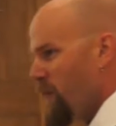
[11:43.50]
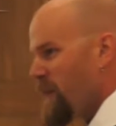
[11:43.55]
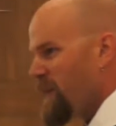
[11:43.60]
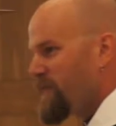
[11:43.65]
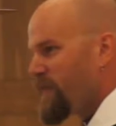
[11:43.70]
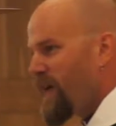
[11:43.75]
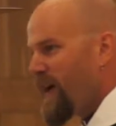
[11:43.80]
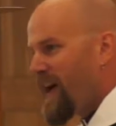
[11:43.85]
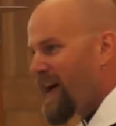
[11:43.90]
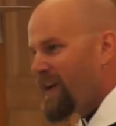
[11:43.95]
we
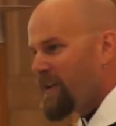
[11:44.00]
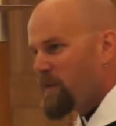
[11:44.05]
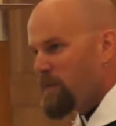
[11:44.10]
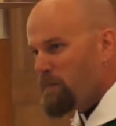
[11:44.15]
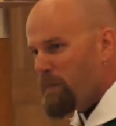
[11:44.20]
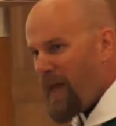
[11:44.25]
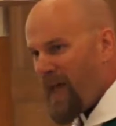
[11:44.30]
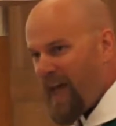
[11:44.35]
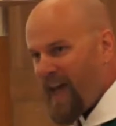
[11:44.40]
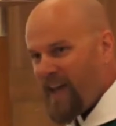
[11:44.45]

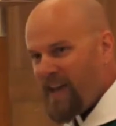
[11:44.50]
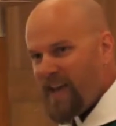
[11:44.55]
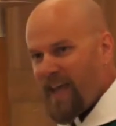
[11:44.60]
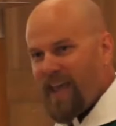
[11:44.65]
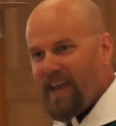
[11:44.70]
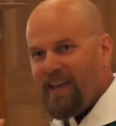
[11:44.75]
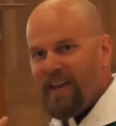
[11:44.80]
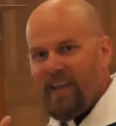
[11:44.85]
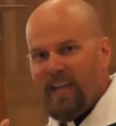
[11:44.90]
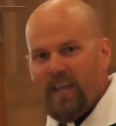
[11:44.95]
find bad
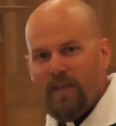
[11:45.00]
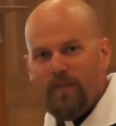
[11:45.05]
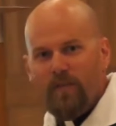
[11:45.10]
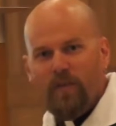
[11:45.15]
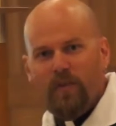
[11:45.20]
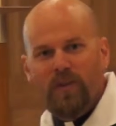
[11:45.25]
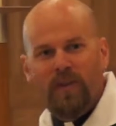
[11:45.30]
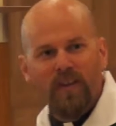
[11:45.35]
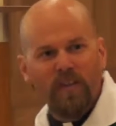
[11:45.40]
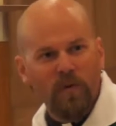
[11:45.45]
and
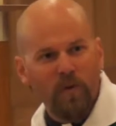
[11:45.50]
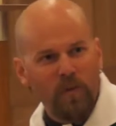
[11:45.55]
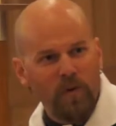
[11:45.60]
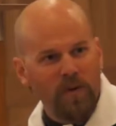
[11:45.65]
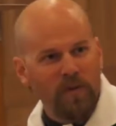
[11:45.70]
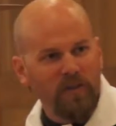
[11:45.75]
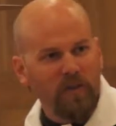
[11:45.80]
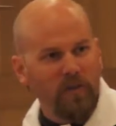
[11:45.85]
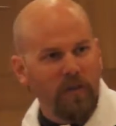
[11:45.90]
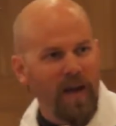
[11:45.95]
evil in the
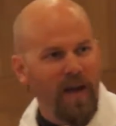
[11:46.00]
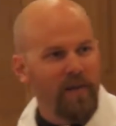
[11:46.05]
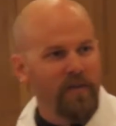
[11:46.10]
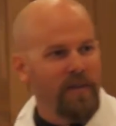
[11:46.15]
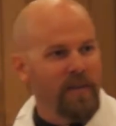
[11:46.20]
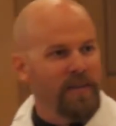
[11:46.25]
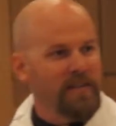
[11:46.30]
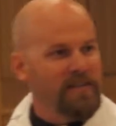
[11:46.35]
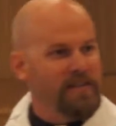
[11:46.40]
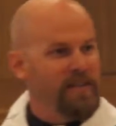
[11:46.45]
world around
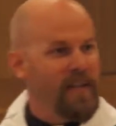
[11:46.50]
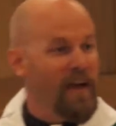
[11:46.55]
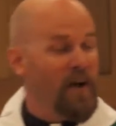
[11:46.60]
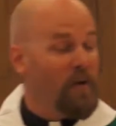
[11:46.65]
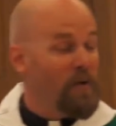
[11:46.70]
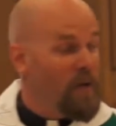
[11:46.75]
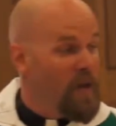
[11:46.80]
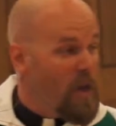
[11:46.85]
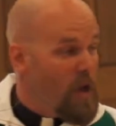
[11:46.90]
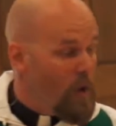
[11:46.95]
us.
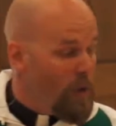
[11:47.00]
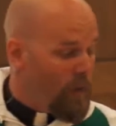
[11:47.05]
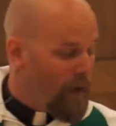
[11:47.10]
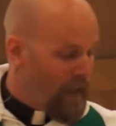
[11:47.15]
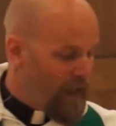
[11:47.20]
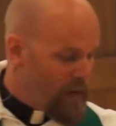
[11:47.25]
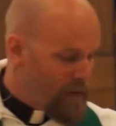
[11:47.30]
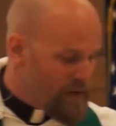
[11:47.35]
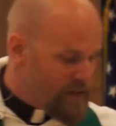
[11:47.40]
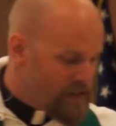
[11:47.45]
Now, while
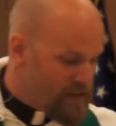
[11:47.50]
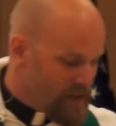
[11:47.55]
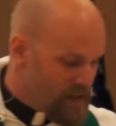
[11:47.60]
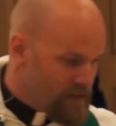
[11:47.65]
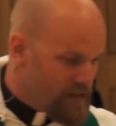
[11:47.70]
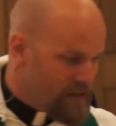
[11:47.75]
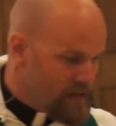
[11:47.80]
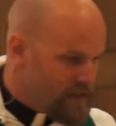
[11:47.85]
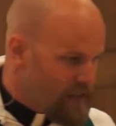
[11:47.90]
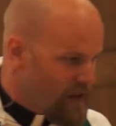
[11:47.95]
I was
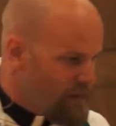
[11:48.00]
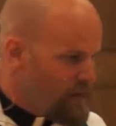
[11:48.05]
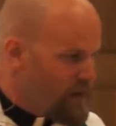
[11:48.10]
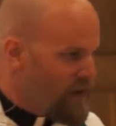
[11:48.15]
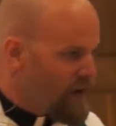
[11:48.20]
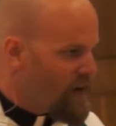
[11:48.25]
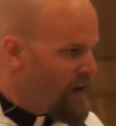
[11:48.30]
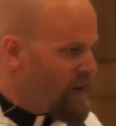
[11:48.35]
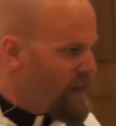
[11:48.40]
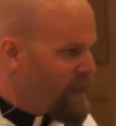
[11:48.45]
in
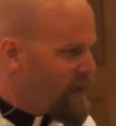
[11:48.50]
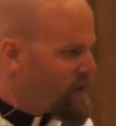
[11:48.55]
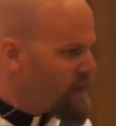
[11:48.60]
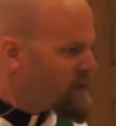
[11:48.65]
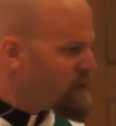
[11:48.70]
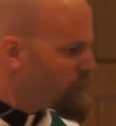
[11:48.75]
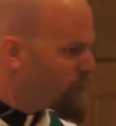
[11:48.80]
seminary, there was